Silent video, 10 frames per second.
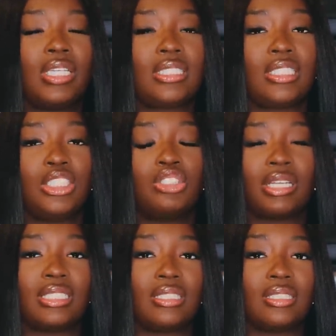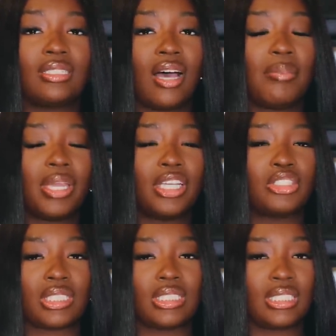easily dressing this up and
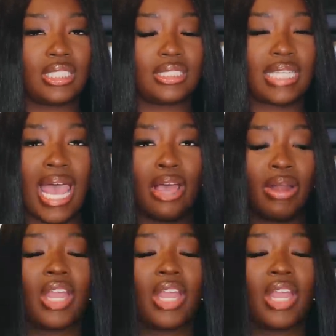dressing this down.